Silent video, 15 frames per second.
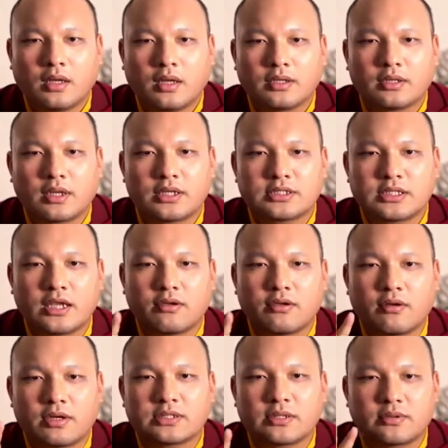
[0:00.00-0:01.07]
So
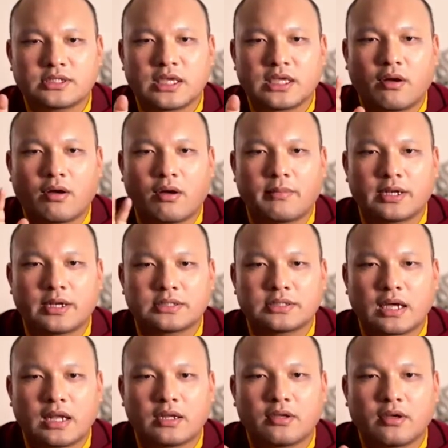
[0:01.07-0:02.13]
whoever says that
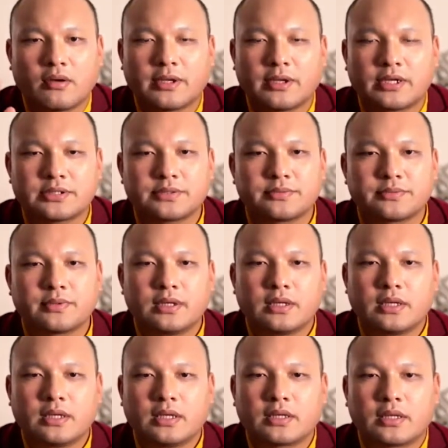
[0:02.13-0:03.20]
Milarepa said gold would put
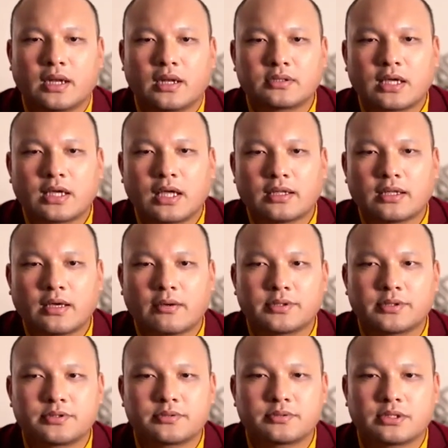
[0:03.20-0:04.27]
shit in his mouth.
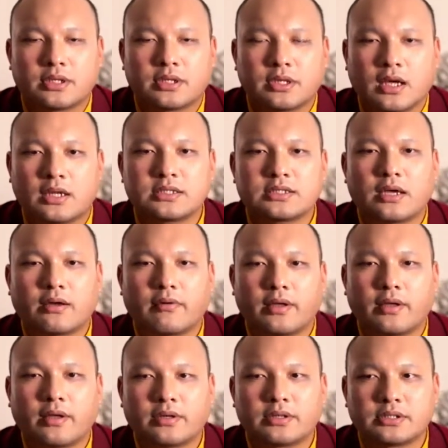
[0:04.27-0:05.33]
I don't have any
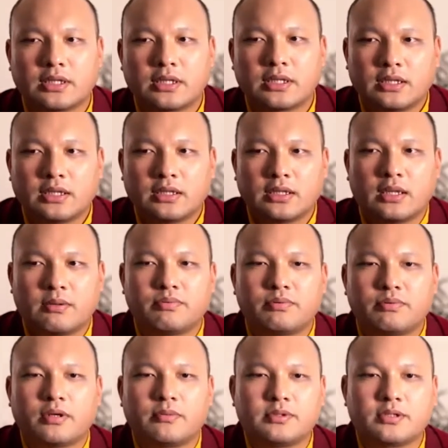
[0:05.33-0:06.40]
gold.
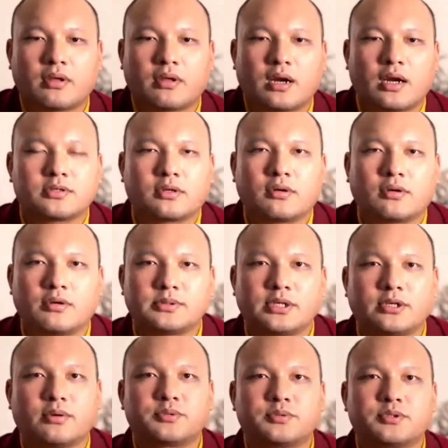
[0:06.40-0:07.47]
I don't need gold at all.
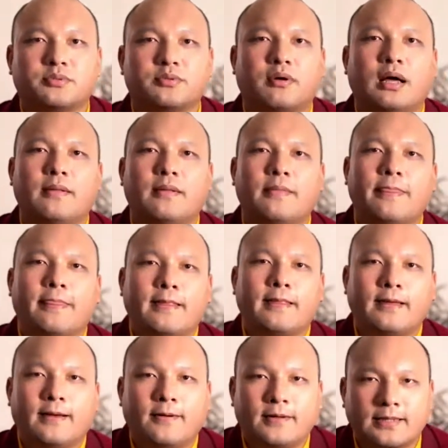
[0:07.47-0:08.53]

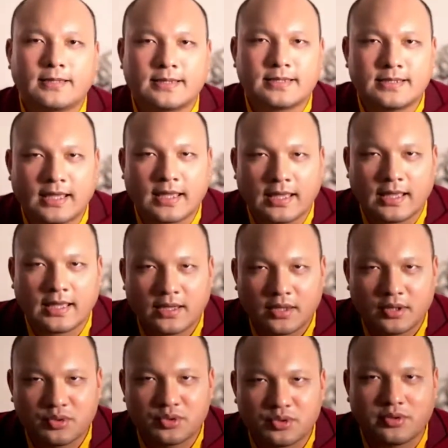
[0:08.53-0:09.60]
So you just
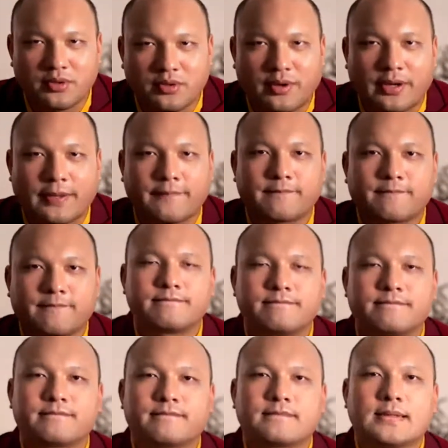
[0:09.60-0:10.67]
you all
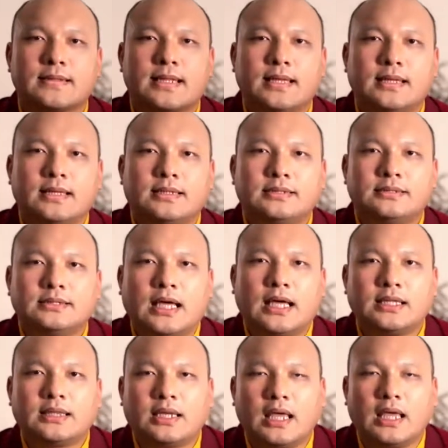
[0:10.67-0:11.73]
divvy up this
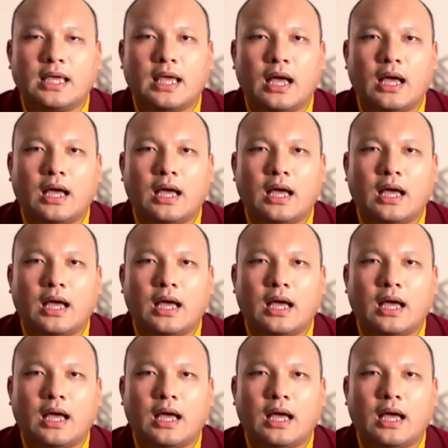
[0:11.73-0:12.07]
this sugar.